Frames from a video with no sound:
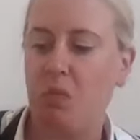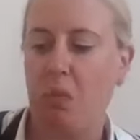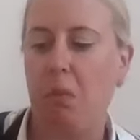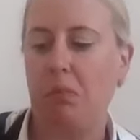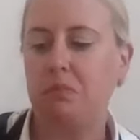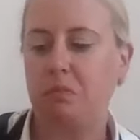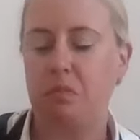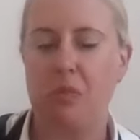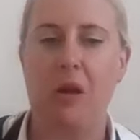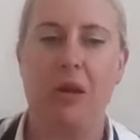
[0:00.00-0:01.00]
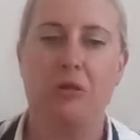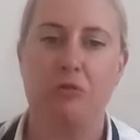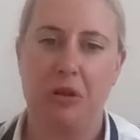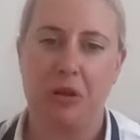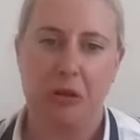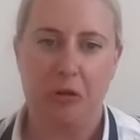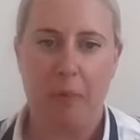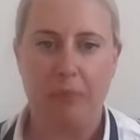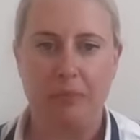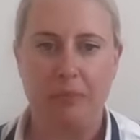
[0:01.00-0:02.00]
Mm. Yeah, that's really
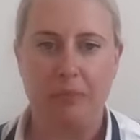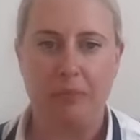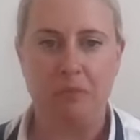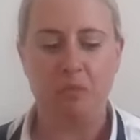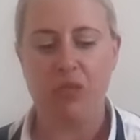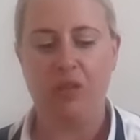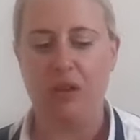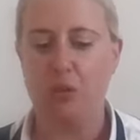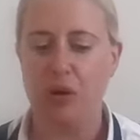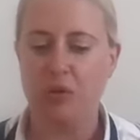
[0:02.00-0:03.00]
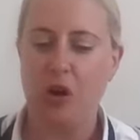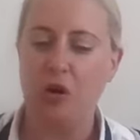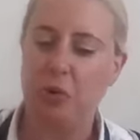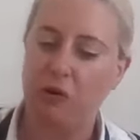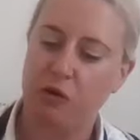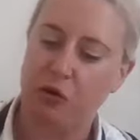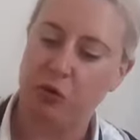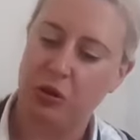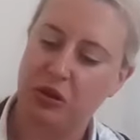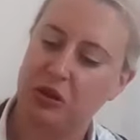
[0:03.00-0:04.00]
good. That's what I was hoping
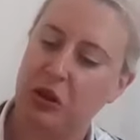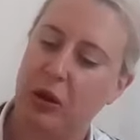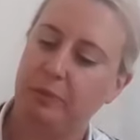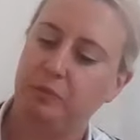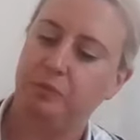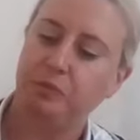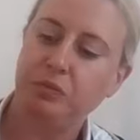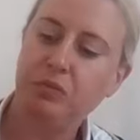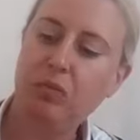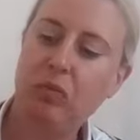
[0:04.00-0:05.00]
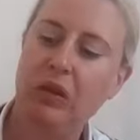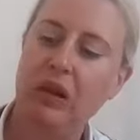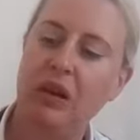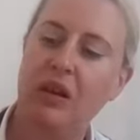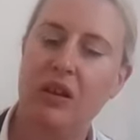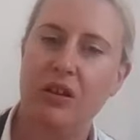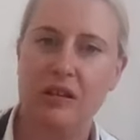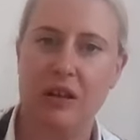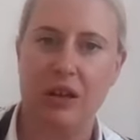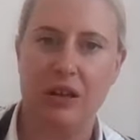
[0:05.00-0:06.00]
for, which is that
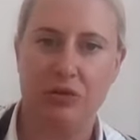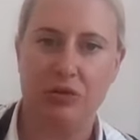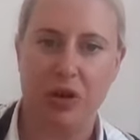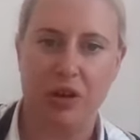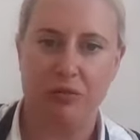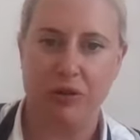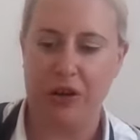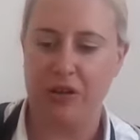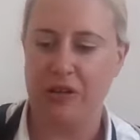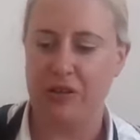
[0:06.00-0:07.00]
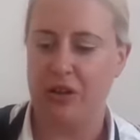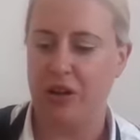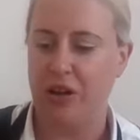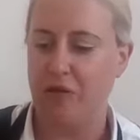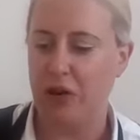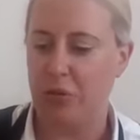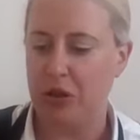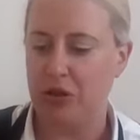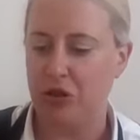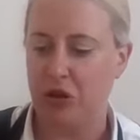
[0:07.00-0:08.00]
the slightly drier rind is kind of a little
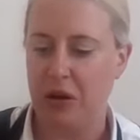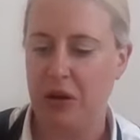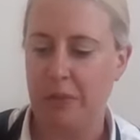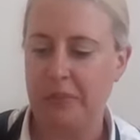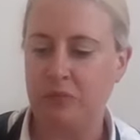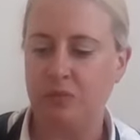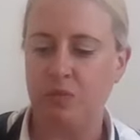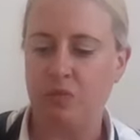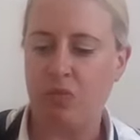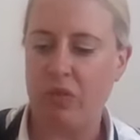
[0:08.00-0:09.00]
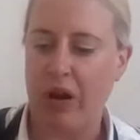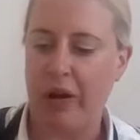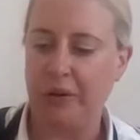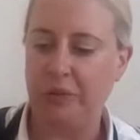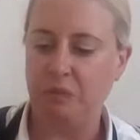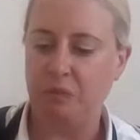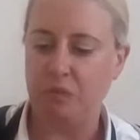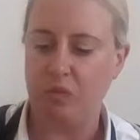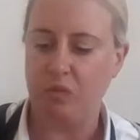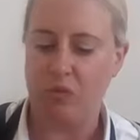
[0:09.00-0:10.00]
bit chewy.
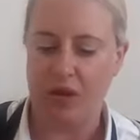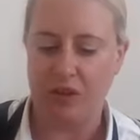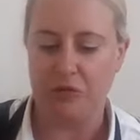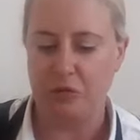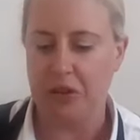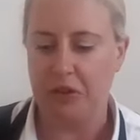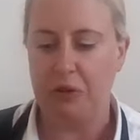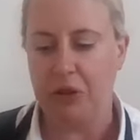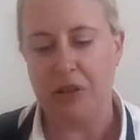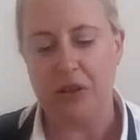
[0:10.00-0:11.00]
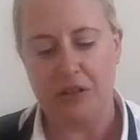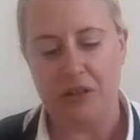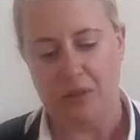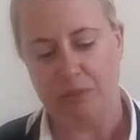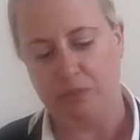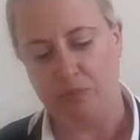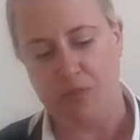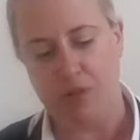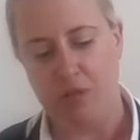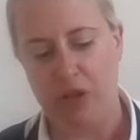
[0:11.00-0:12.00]
Um, it's really, really nice,
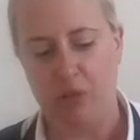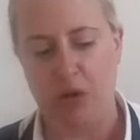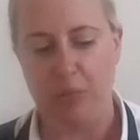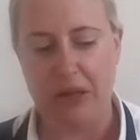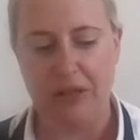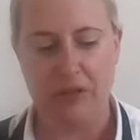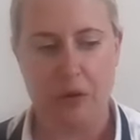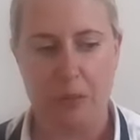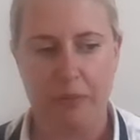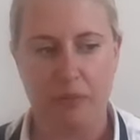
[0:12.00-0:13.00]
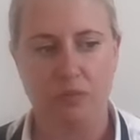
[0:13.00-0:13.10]
really well balanced.